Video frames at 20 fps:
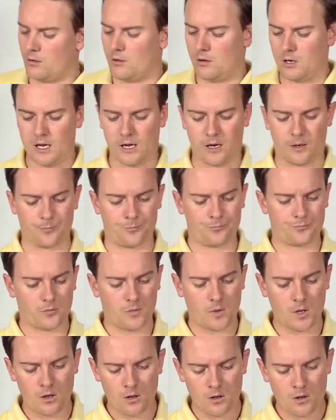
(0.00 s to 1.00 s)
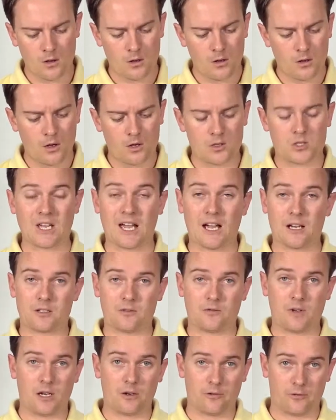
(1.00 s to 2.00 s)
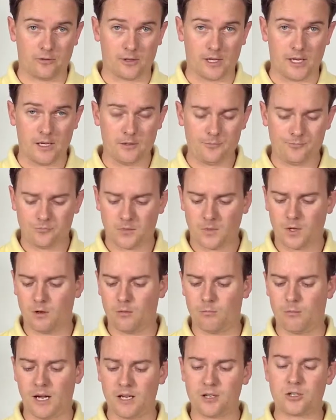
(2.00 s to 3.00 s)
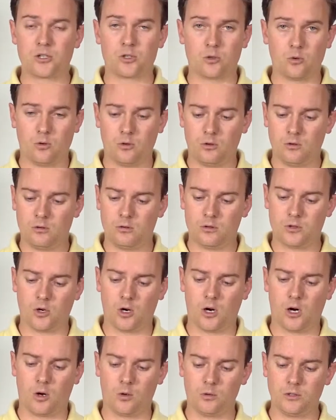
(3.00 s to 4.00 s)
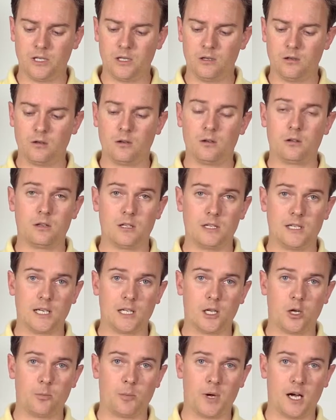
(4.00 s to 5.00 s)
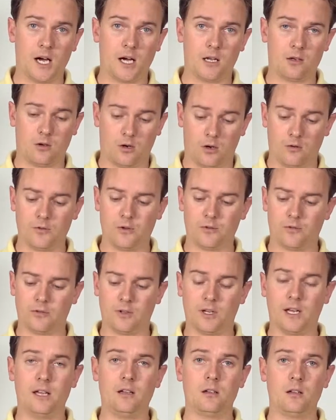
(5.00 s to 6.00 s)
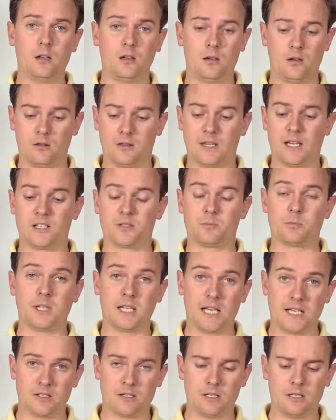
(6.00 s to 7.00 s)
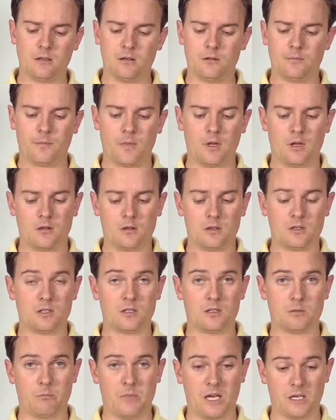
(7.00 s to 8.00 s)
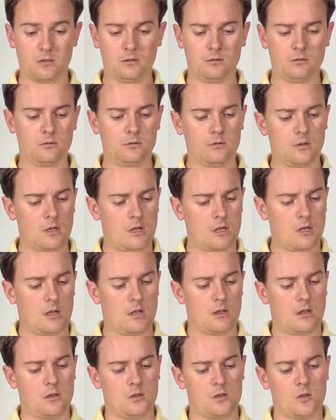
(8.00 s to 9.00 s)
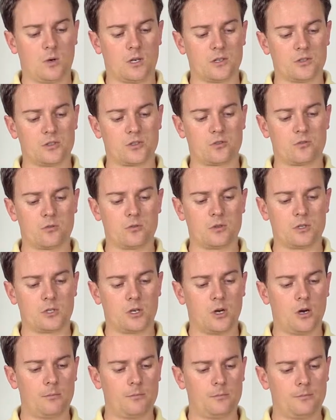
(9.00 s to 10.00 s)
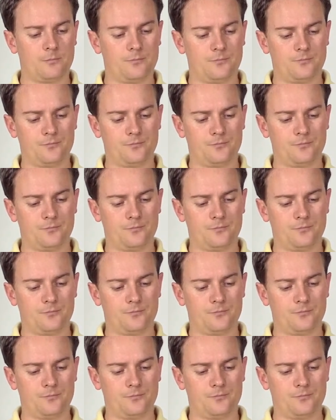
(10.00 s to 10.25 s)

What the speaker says: Now, to activate a flare, make sure you're holding the yellow part of the flare. That is plastic. This is metal. You unscrew the top.